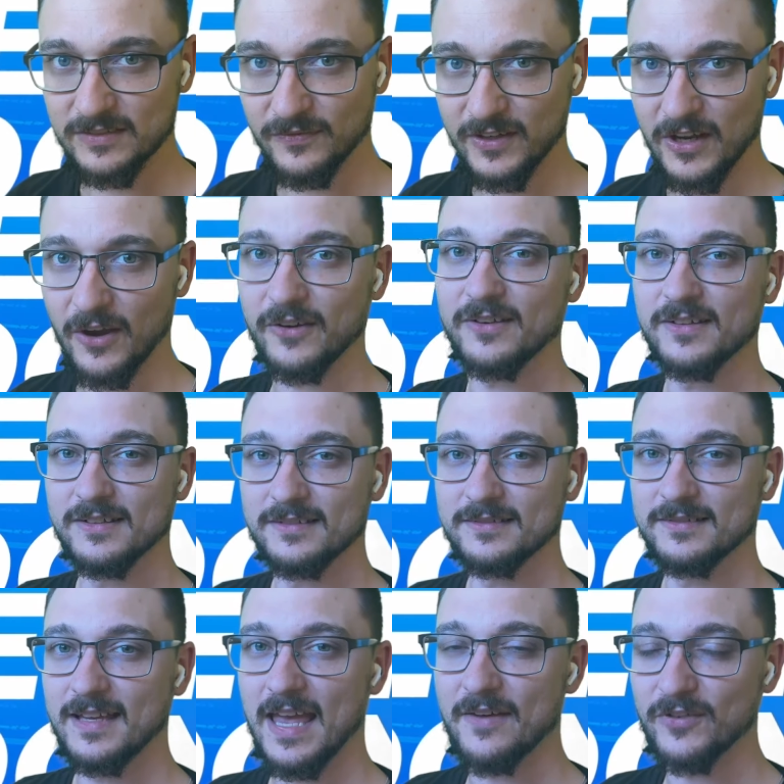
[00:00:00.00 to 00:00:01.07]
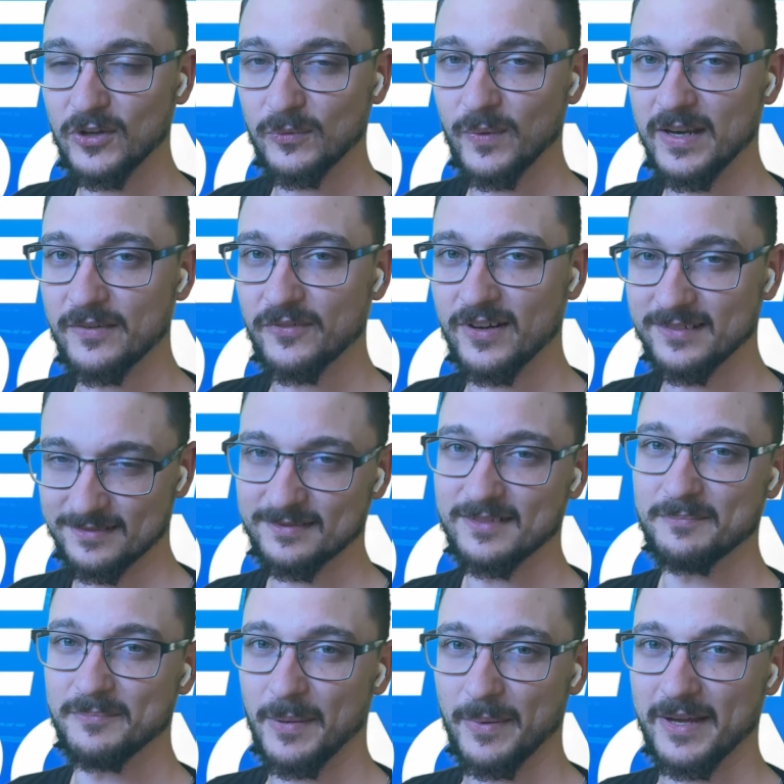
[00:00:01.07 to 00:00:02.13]
video. Have a good one, everyone.
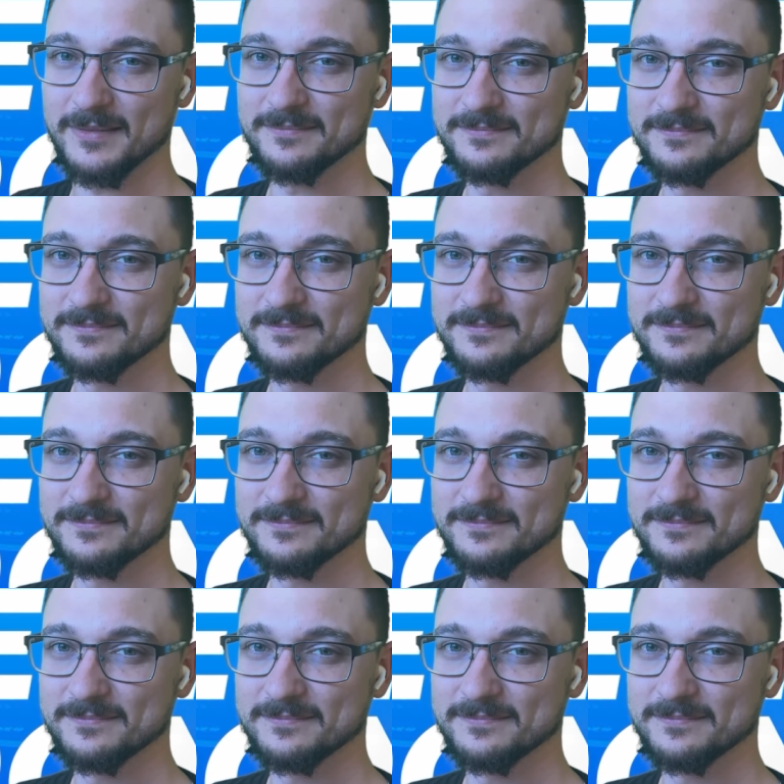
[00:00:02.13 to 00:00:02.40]
Bye-bye.